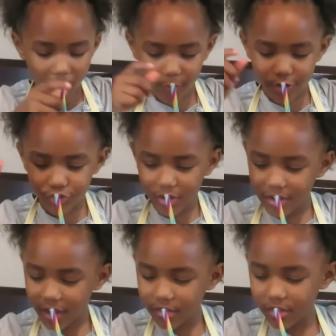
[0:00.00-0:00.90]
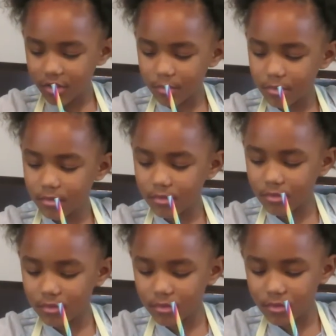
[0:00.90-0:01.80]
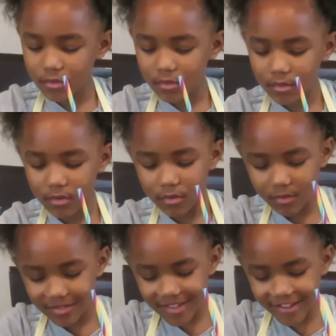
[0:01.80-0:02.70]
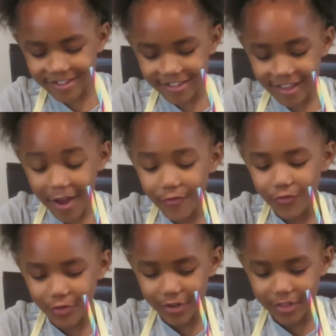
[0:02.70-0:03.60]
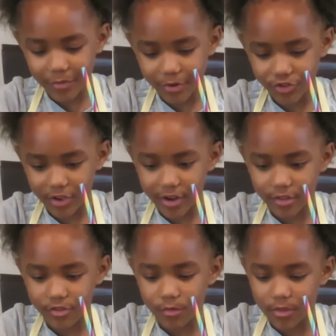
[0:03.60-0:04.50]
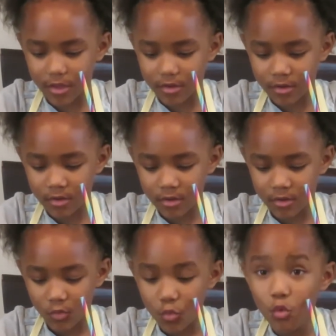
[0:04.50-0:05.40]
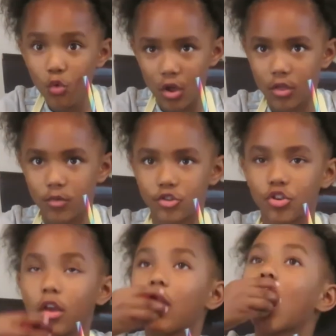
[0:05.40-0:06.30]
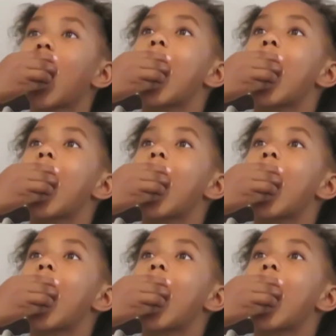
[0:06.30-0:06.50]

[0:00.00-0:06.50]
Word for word: I want to try an ice cube. Actually, I really want to try an ice cube. Like, really want to try it.